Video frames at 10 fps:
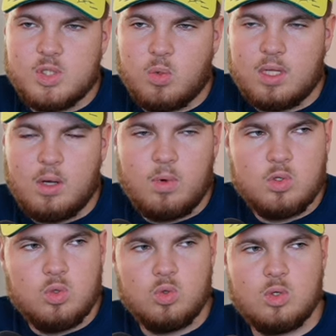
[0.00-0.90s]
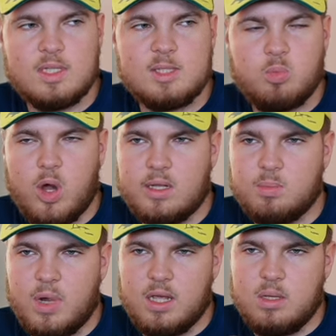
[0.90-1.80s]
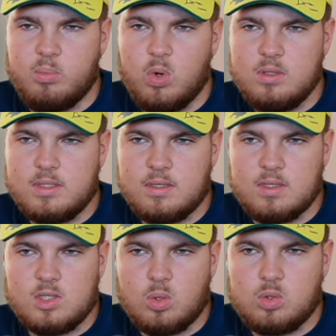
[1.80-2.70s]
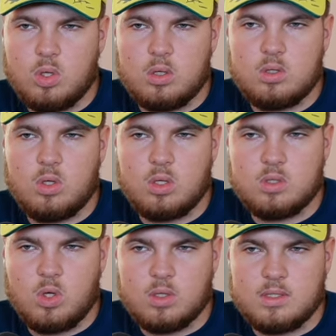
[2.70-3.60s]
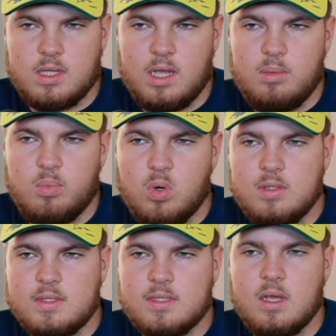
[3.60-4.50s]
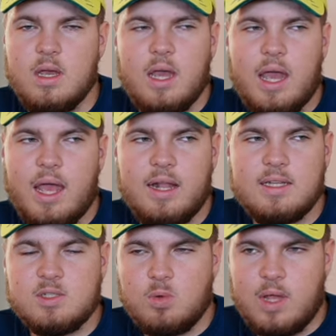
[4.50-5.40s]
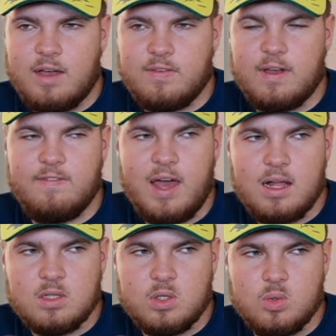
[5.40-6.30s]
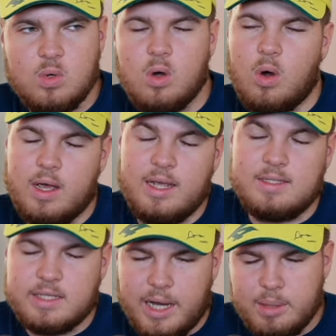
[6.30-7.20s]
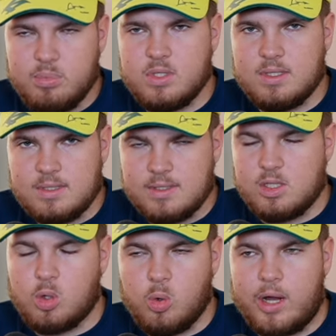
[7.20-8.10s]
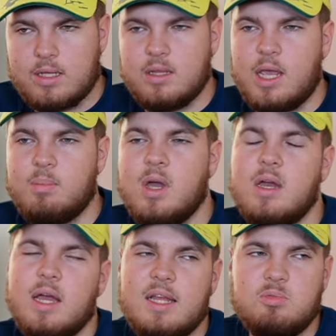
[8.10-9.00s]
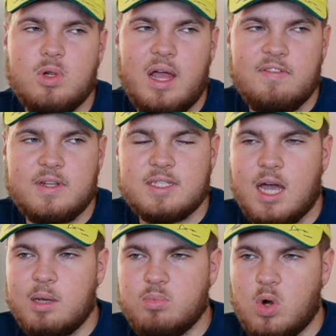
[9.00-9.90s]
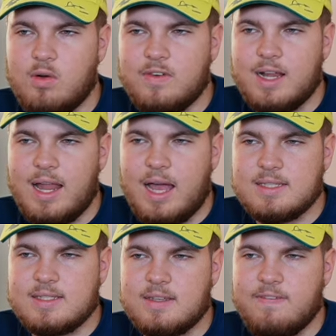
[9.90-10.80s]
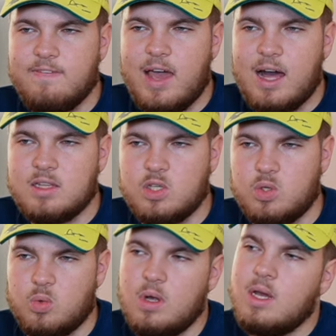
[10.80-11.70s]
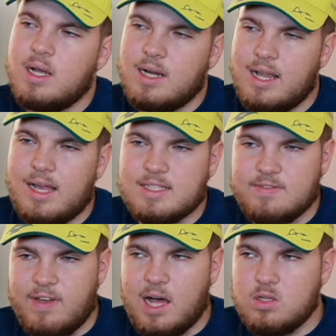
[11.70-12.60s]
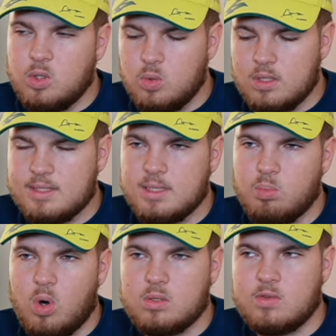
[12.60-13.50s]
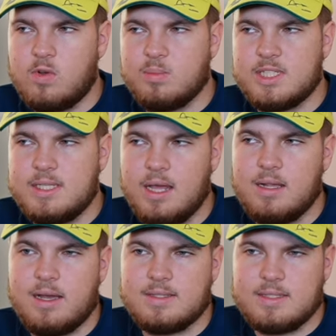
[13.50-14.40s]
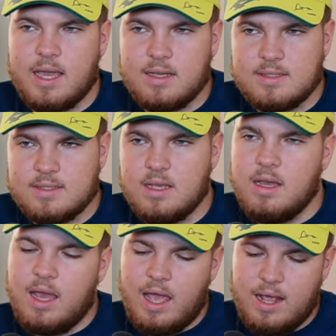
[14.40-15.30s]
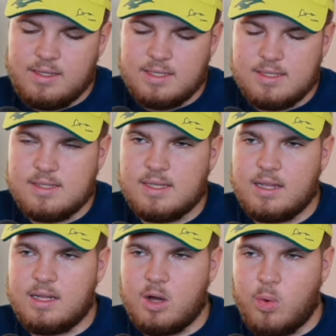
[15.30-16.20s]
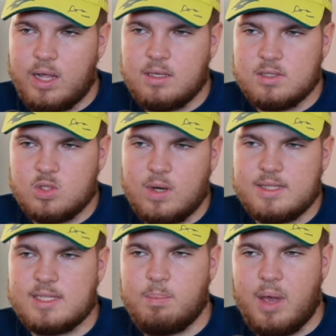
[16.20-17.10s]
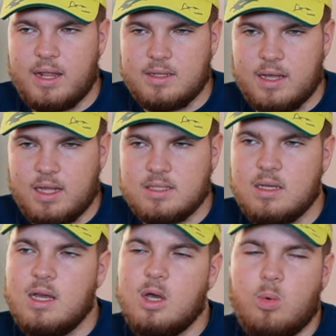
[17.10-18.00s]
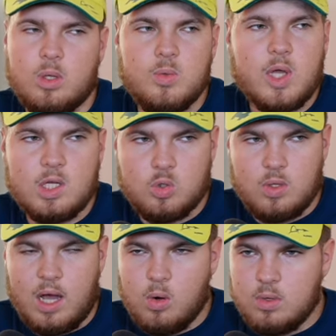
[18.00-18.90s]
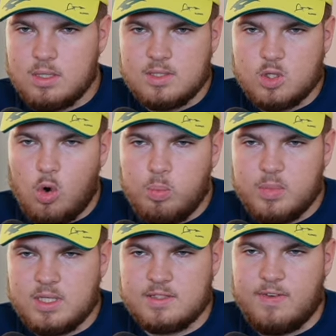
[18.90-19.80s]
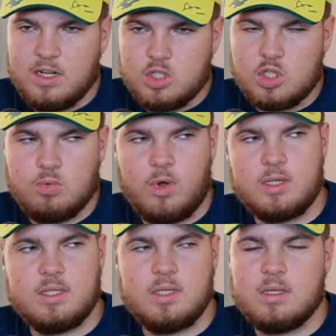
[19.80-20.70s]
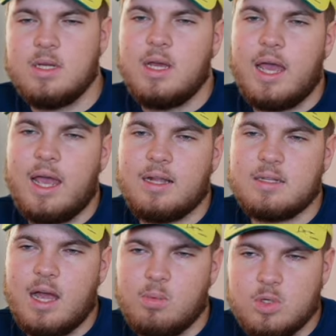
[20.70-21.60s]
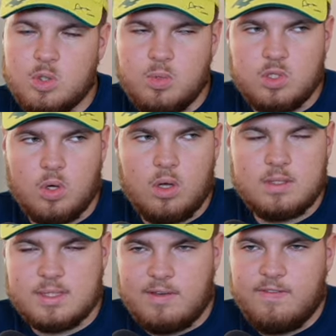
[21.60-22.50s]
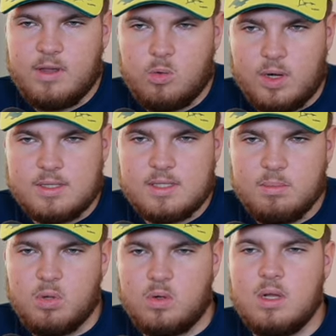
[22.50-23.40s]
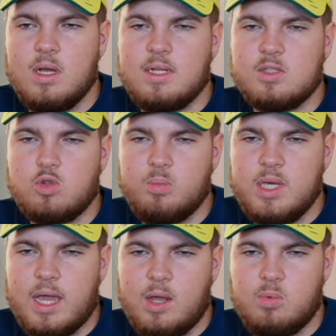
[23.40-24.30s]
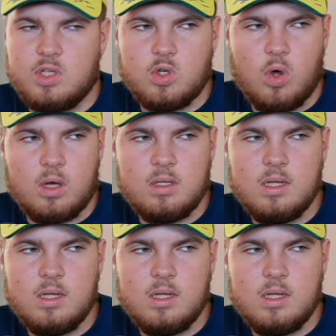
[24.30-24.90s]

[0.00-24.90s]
what I want to do is spread my inputs. So inputs. And this will have a value or a type. This is the correct name. It will have a type of class value. Class value is imported from CLSX. And this is an array. So let's append that. What we can do now is open this function right here, and I want to return something quite simple. This will be a return